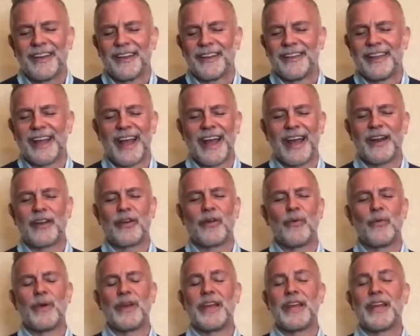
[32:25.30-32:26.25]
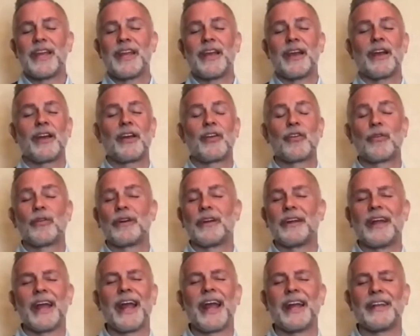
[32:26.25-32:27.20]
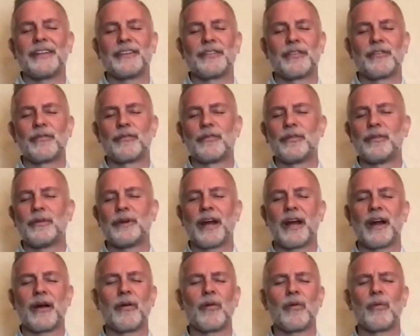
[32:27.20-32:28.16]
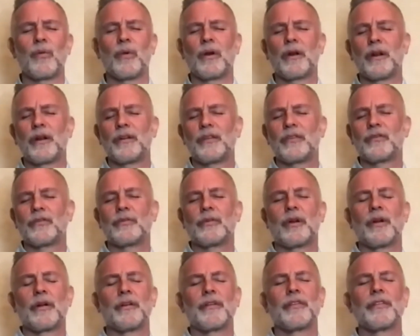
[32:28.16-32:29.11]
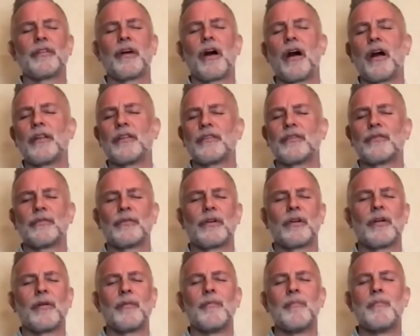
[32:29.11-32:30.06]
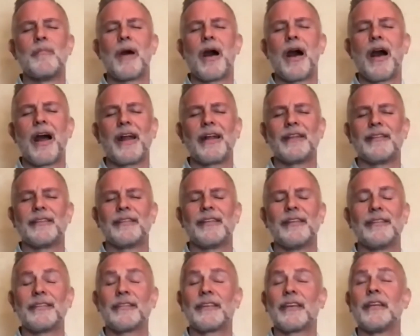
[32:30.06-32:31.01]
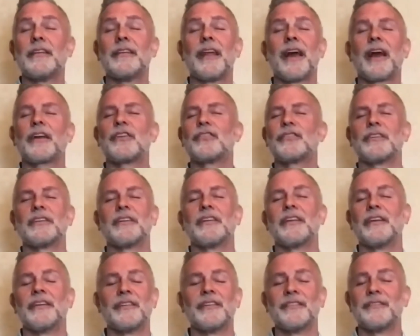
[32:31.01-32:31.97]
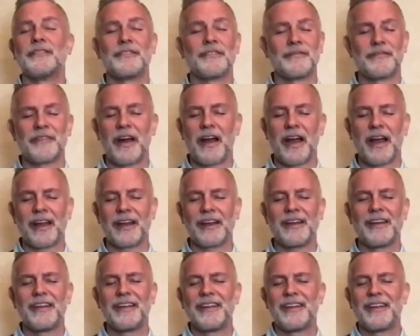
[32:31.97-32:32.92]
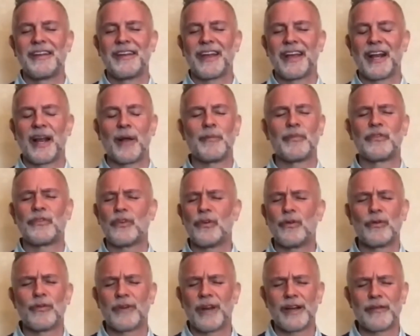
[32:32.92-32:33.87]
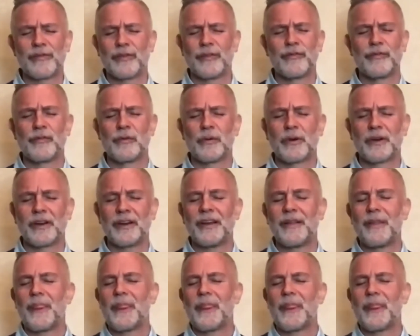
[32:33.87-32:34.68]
that we create through our words, through our thoughts, through our minds. This connection is divine, and I'm so grateful for it.